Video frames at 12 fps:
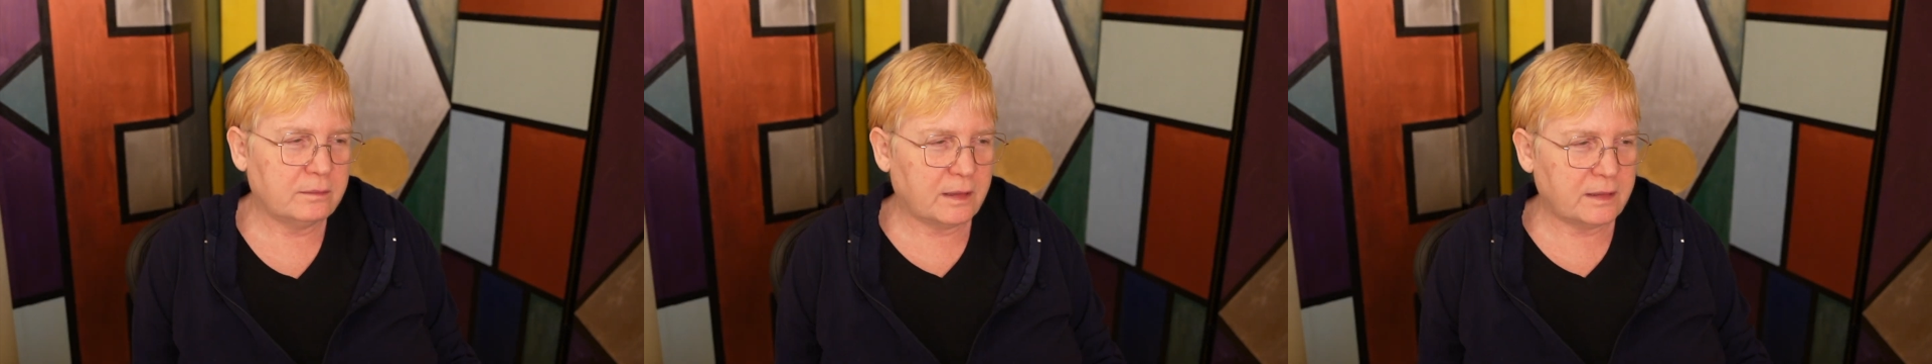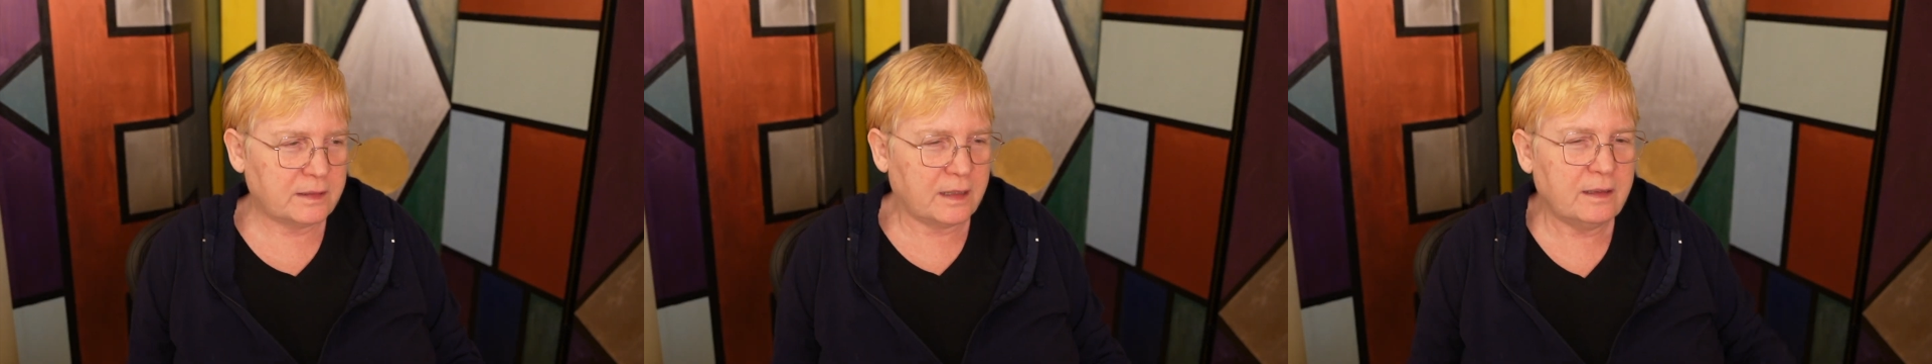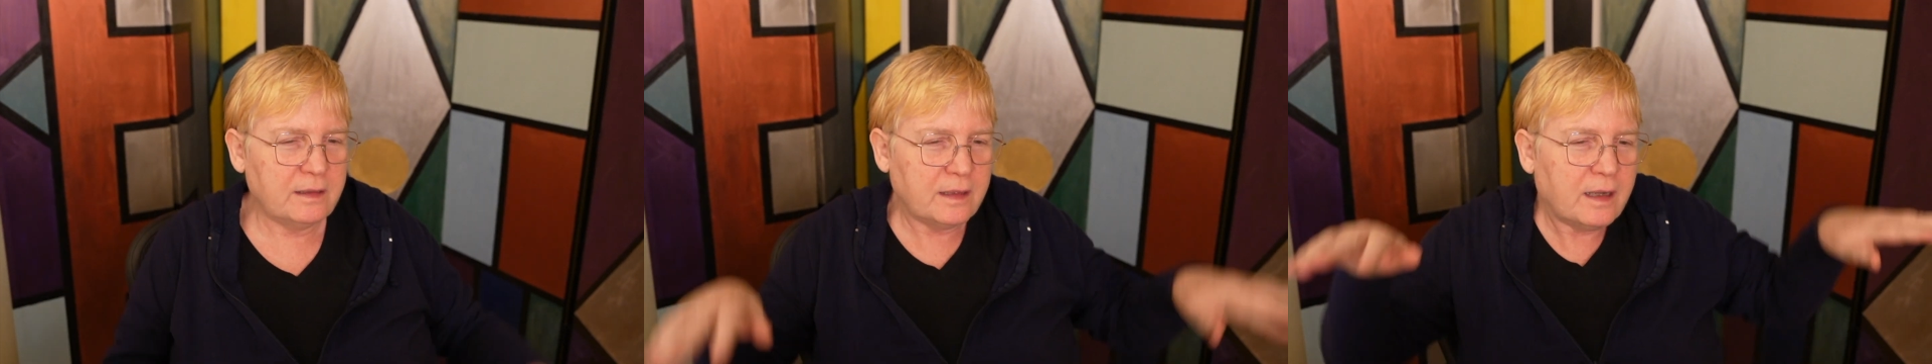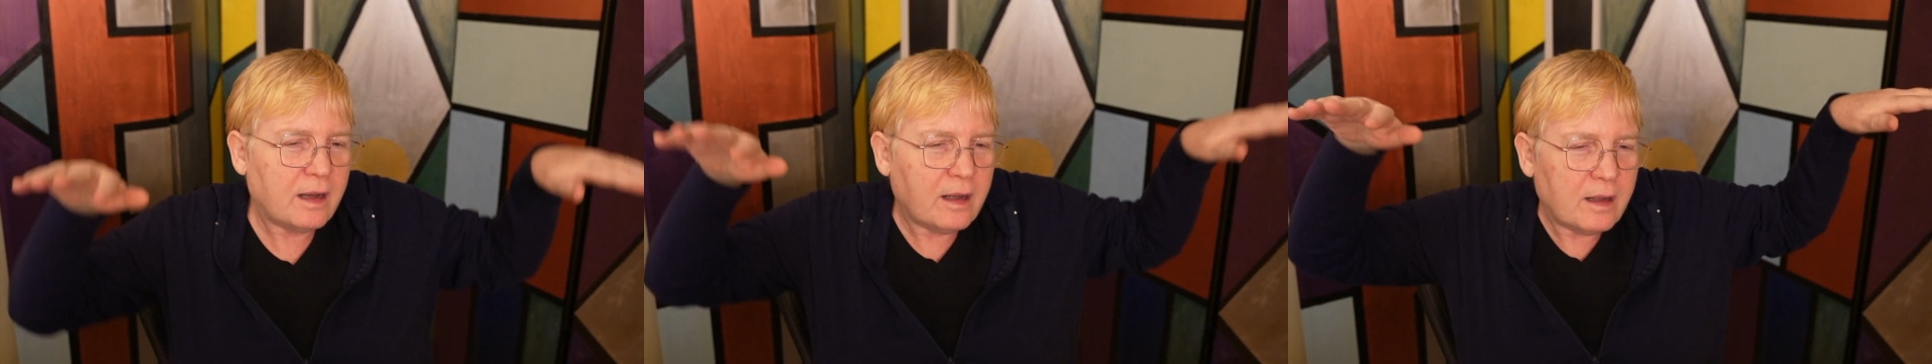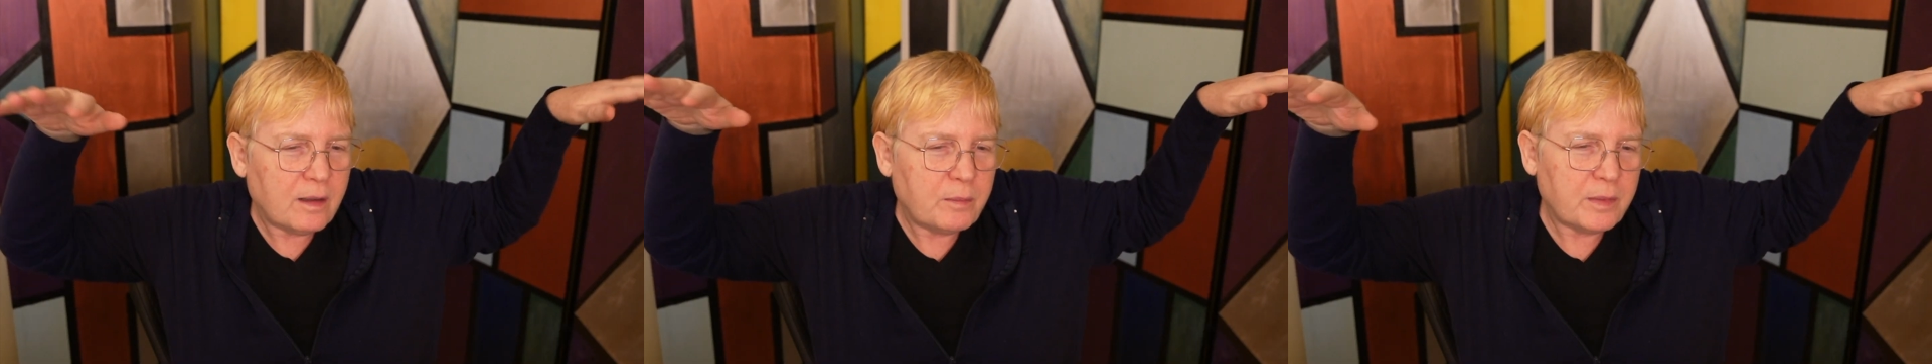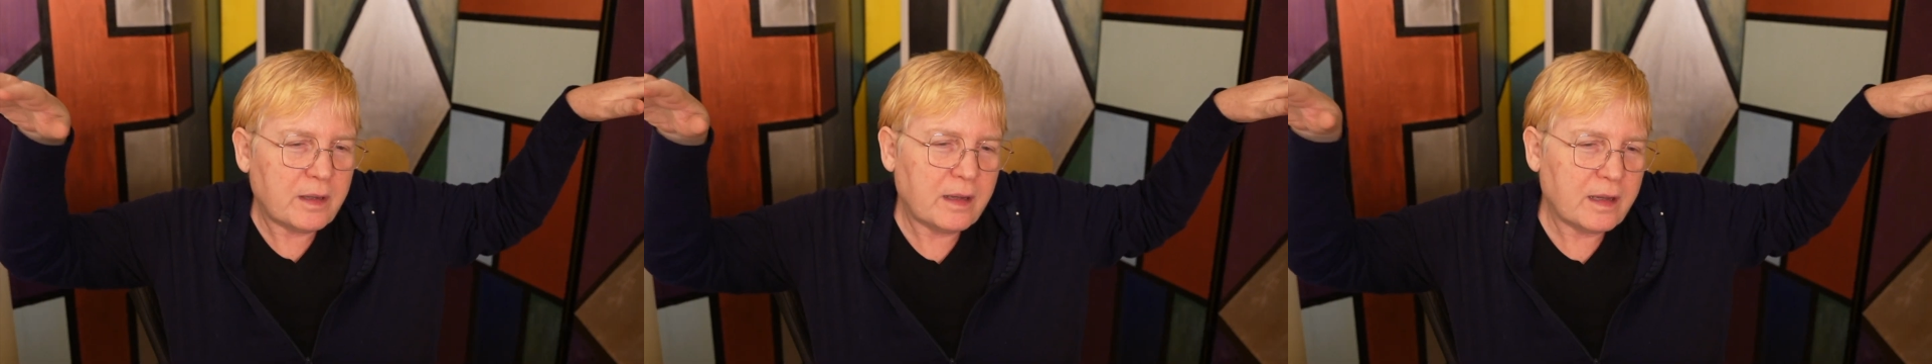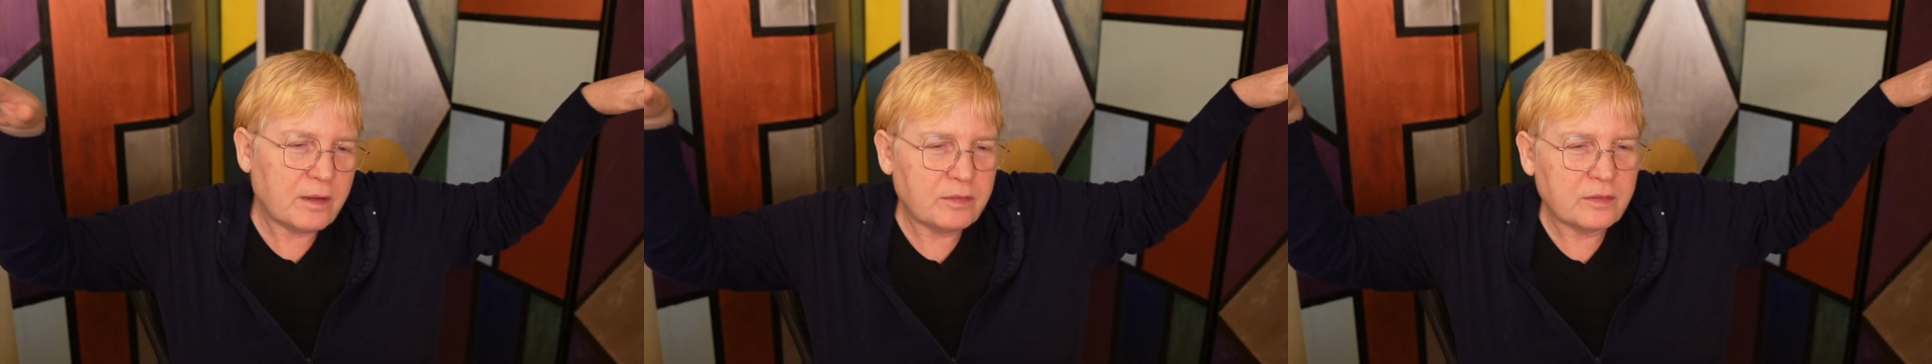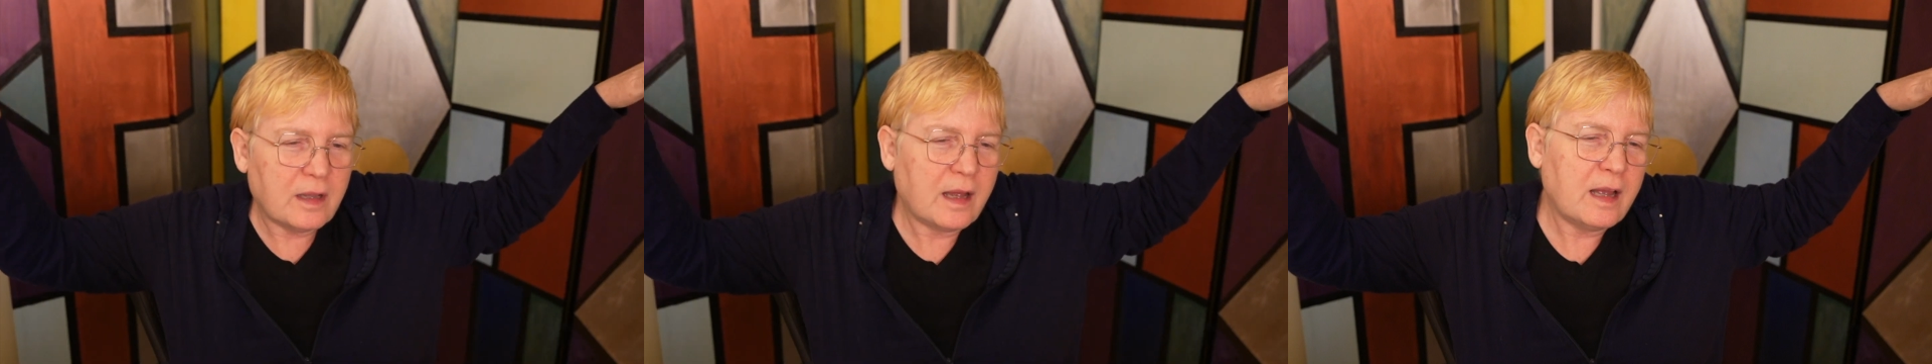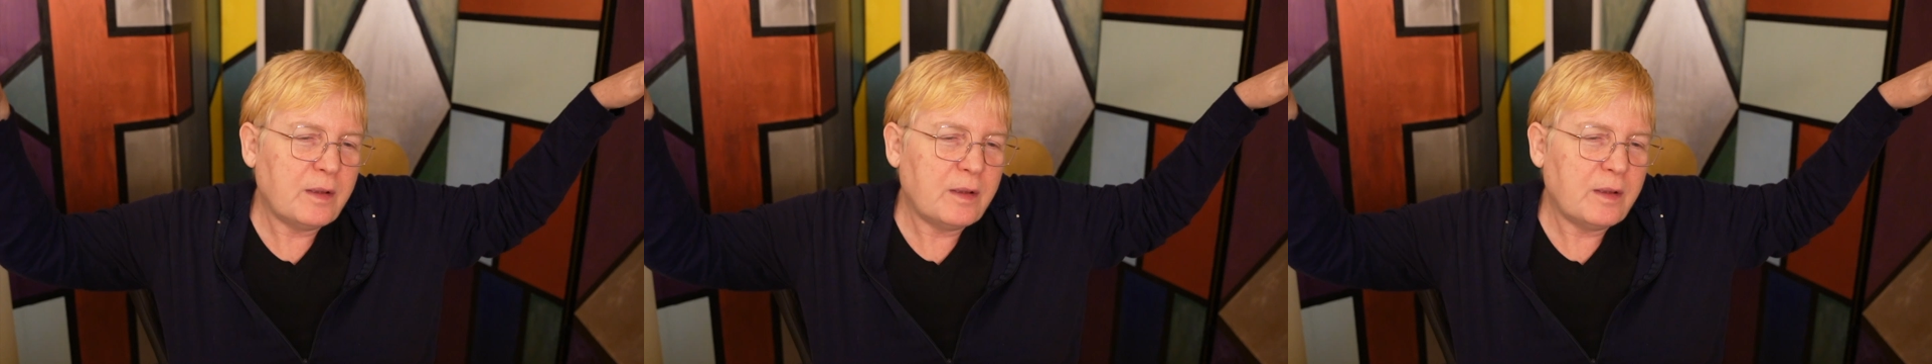ascending up, and I can fly